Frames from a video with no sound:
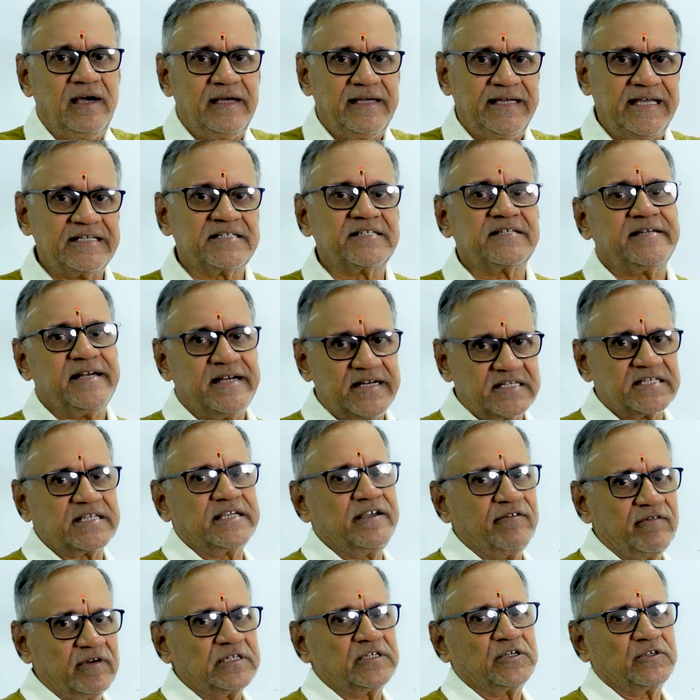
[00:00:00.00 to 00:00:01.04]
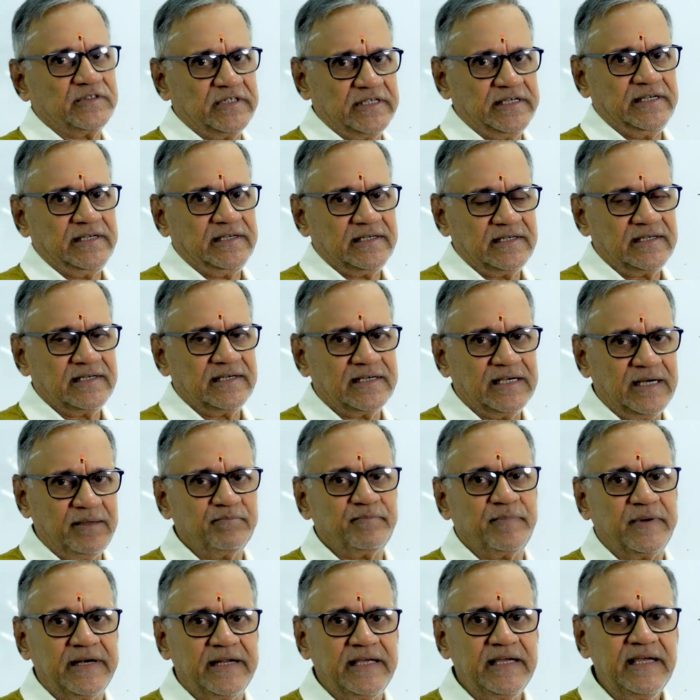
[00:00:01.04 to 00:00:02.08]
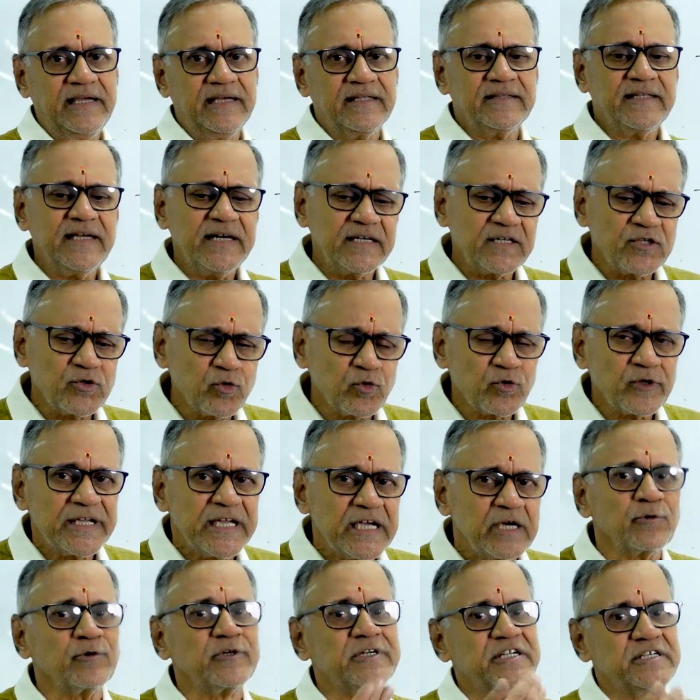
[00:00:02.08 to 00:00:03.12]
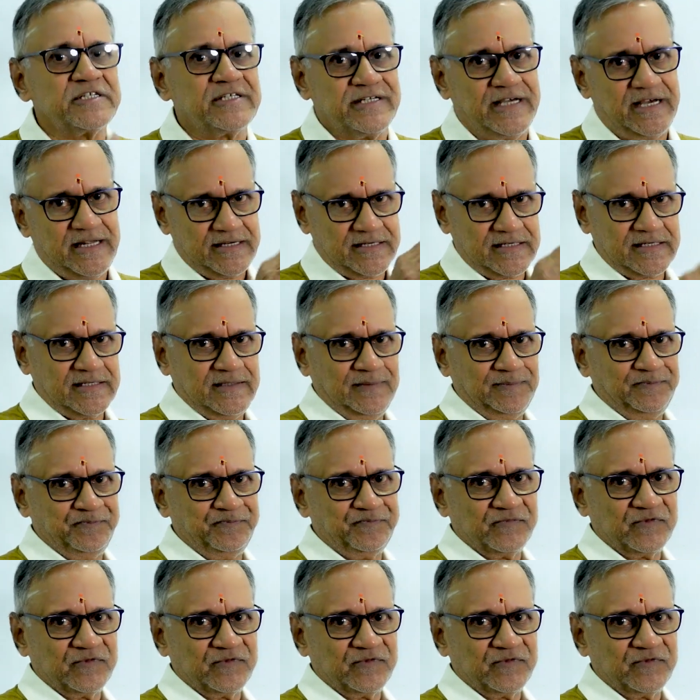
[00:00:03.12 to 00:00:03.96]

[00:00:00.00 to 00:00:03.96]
estates given to the company, they took equity shares.